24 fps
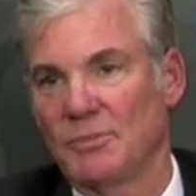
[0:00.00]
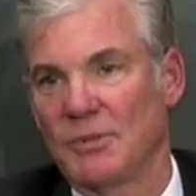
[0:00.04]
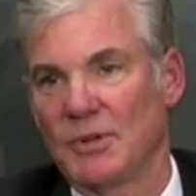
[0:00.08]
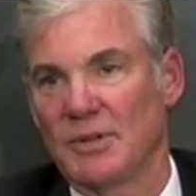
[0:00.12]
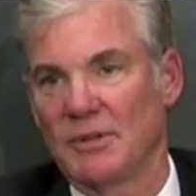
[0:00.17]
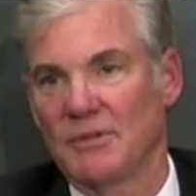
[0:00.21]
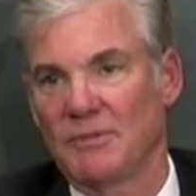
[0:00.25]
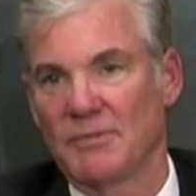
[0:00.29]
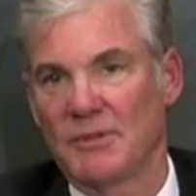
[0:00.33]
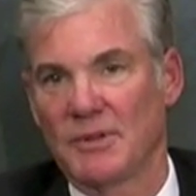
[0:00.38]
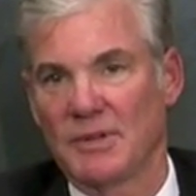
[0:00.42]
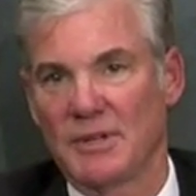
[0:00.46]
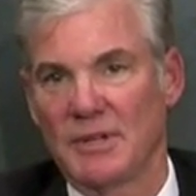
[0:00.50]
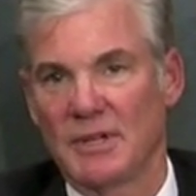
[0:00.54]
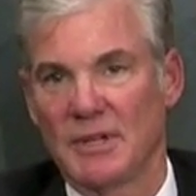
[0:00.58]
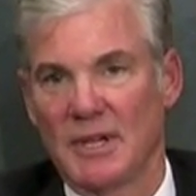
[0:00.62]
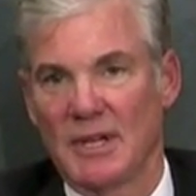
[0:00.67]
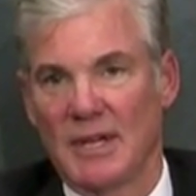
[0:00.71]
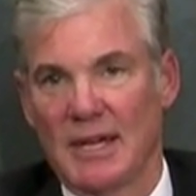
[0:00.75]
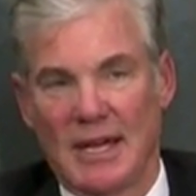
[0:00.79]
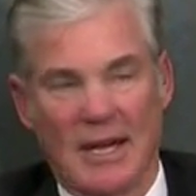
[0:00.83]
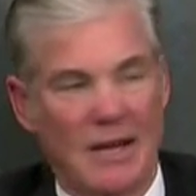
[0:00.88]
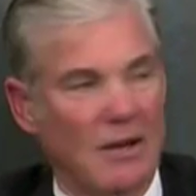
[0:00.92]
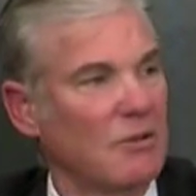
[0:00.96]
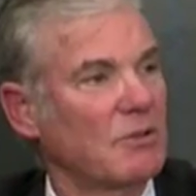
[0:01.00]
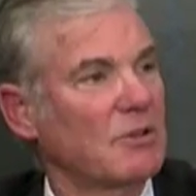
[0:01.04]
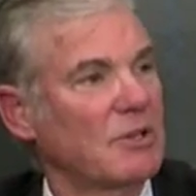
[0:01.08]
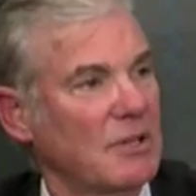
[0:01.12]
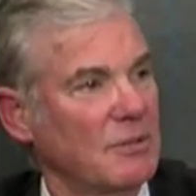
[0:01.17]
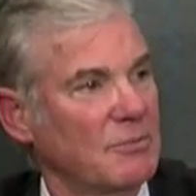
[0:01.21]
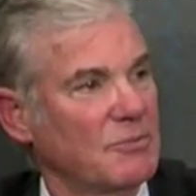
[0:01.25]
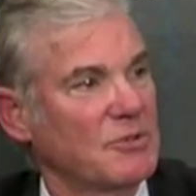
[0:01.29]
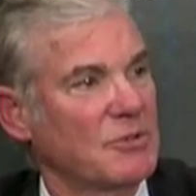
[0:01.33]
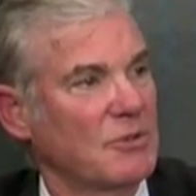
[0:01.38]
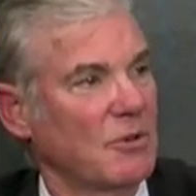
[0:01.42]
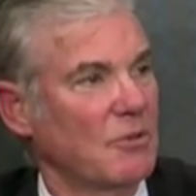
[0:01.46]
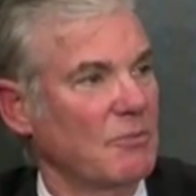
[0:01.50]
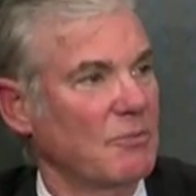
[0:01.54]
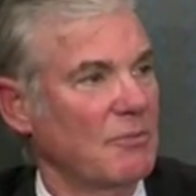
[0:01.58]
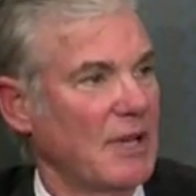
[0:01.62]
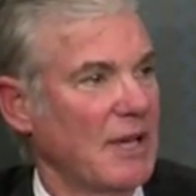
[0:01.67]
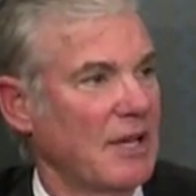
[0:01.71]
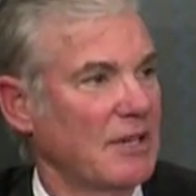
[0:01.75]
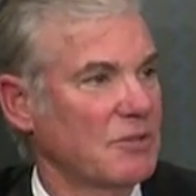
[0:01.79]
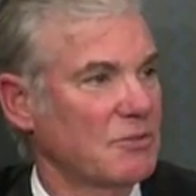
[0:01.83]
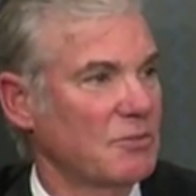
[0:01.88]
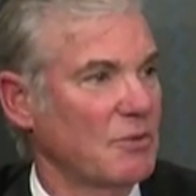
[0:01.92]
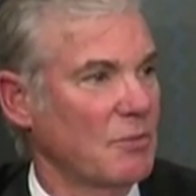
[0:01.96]
but if the outcomes don't
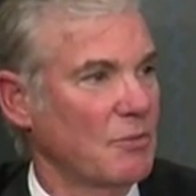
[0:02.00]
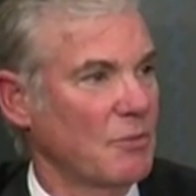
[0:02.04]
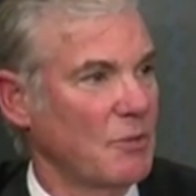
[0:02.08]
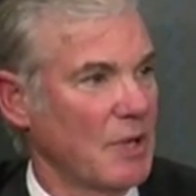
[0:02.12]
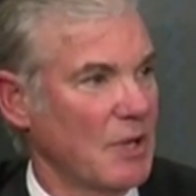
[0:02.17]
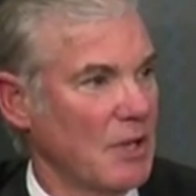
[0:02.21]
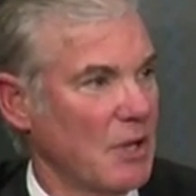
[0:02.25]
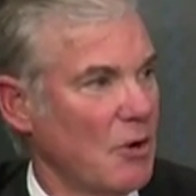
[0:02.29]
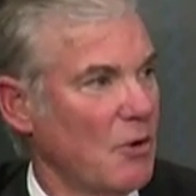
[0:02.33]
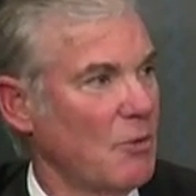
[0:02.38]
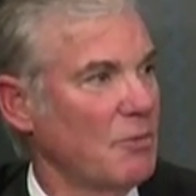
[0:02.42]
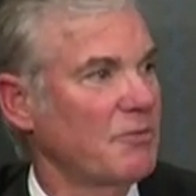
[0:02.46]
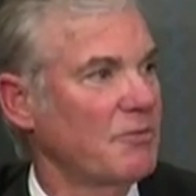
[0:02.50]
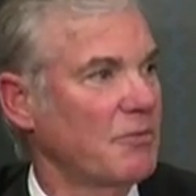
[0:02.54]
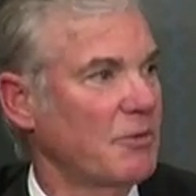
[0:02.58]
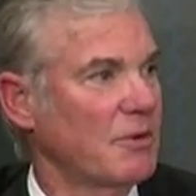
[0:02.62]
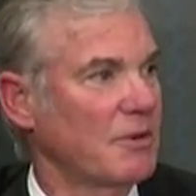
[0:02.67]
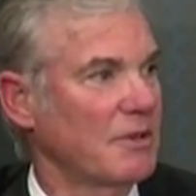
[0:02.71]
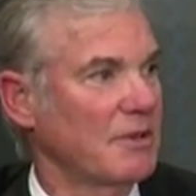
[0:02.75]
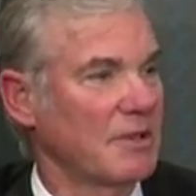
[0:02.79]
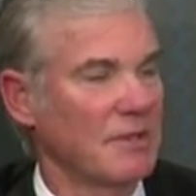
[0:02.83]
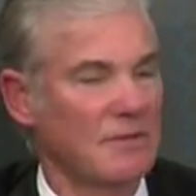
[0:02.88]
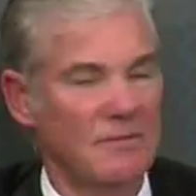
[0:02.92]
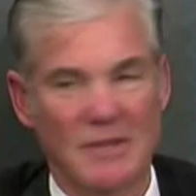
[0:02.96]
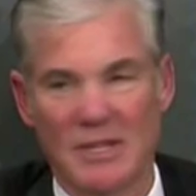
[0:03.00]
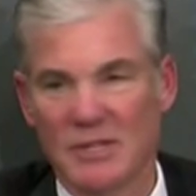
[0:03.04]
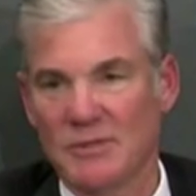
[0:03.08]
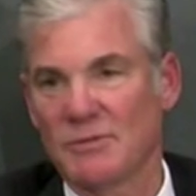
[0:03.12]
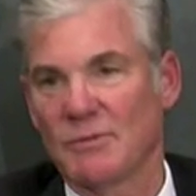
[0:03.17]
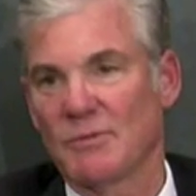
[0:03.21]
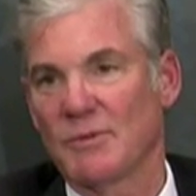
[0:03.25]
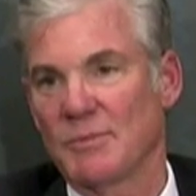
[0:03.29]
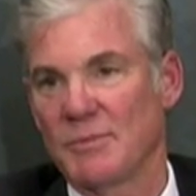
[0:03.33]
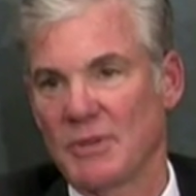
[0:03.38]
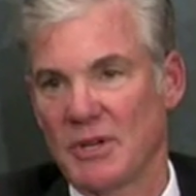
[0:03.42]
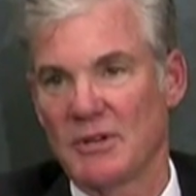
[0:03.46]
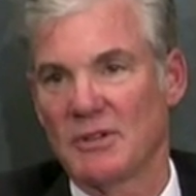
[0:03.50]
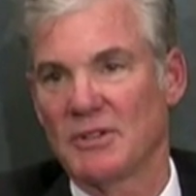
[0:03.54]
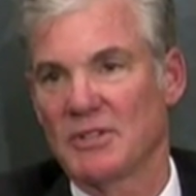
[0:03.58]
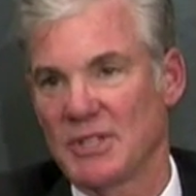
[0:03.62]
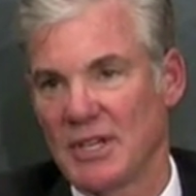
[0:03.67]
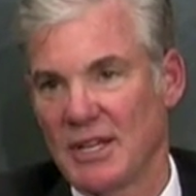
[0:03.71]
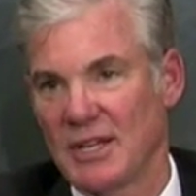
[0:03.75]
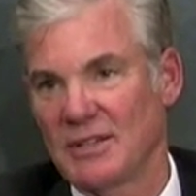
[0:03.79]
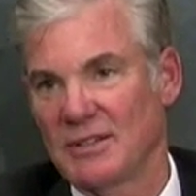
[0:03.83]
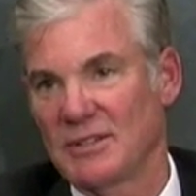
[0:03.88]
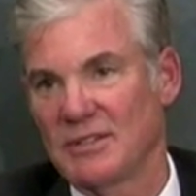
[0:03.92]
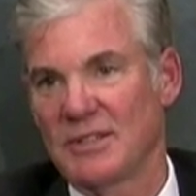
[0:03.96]
match what we hope for in the investment, we better
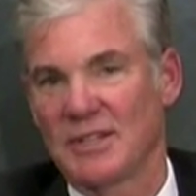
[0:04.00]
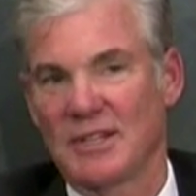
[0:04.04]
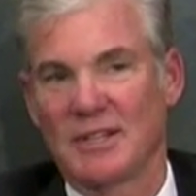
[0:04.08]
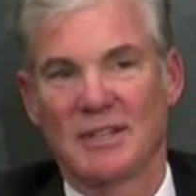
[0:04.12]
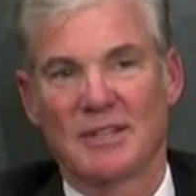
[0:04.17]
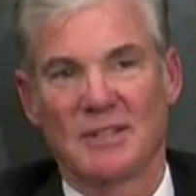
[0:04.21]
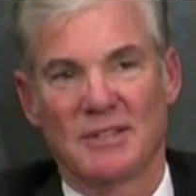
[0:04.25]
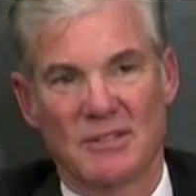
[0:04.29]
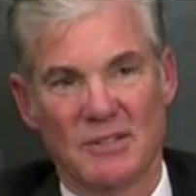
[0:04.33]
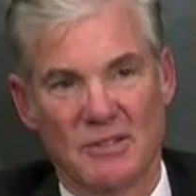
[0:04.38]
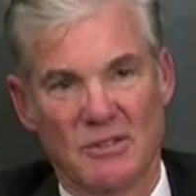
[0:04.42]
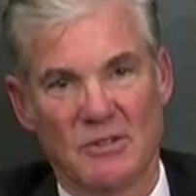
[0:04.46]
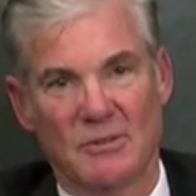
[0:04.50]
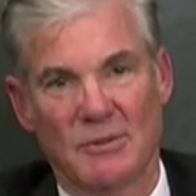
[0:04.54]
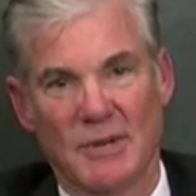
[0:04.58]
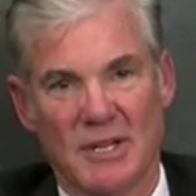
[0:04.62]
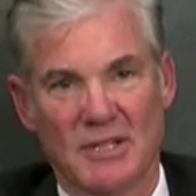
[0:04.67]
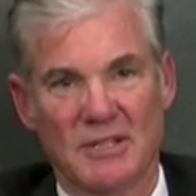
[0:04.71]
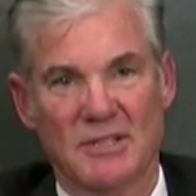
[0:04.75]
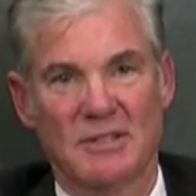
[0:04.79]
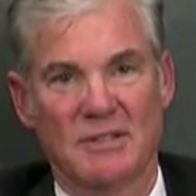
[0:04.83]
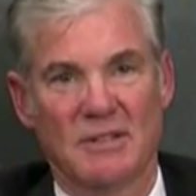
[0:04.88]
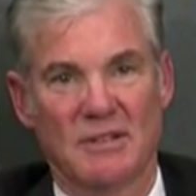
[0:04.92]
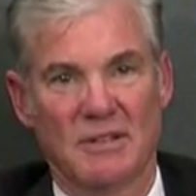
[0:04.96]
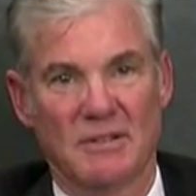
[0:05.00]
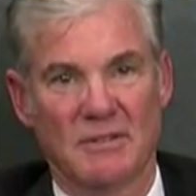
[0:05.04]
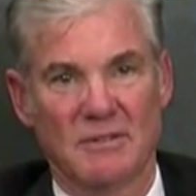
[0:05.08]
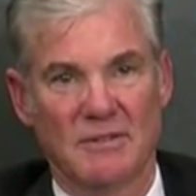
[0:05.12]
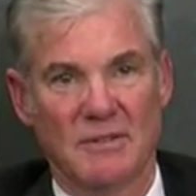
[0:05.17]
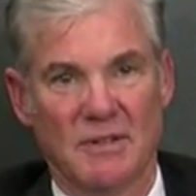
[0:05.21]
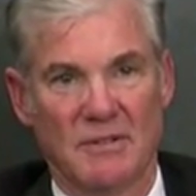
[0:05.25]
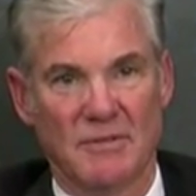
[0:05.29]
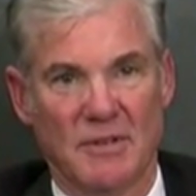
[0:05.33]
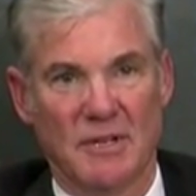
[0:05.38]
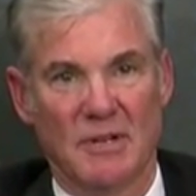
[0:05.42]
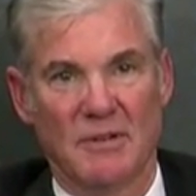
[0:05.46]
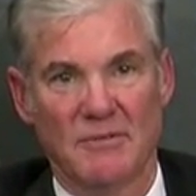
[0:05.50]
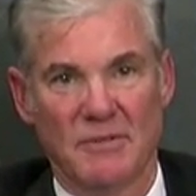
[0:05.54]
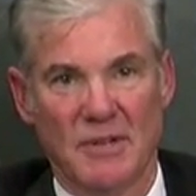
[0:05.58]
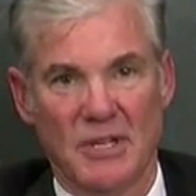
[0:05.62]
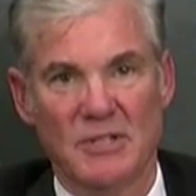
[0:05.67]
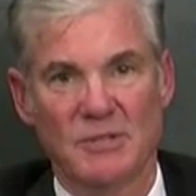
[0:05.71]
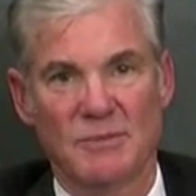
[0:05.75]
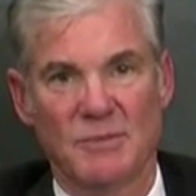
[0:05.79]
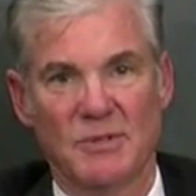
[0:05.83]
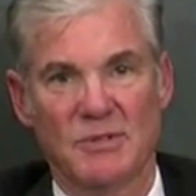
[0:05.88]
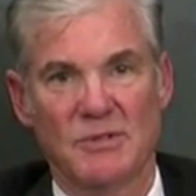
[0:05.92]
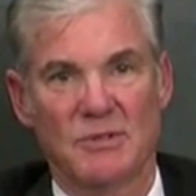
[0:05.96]
change the direction of our
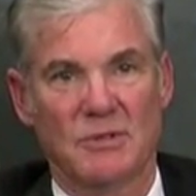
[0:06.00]
investment.